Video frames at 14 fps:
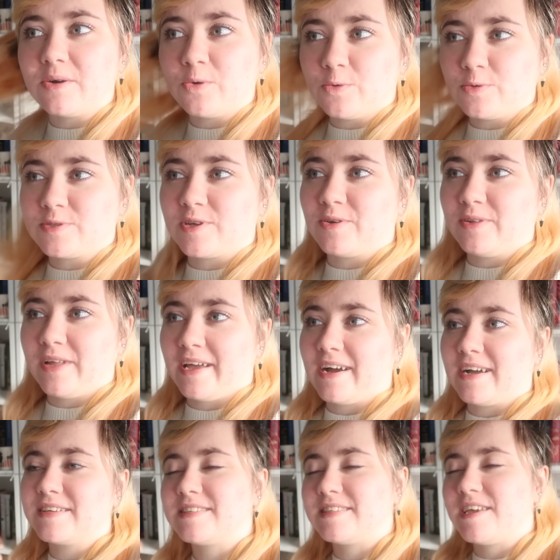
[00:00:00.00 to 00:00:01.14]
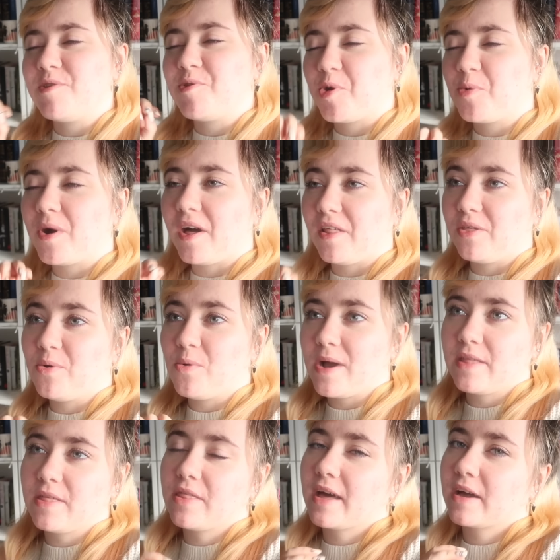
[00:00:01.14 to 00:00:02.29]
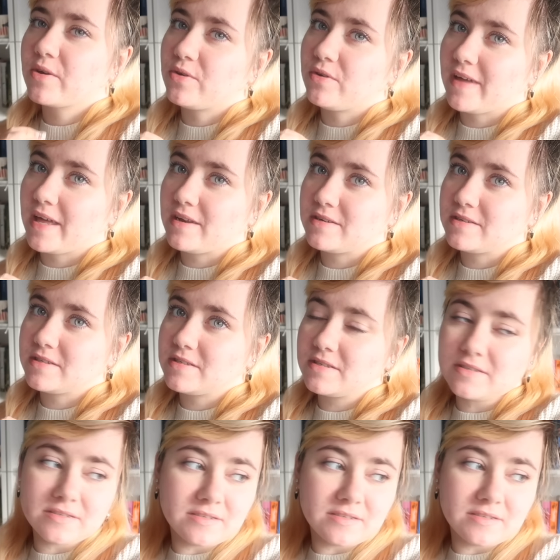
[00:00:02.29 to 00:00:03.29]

also, like, I see no other way that that could have ended.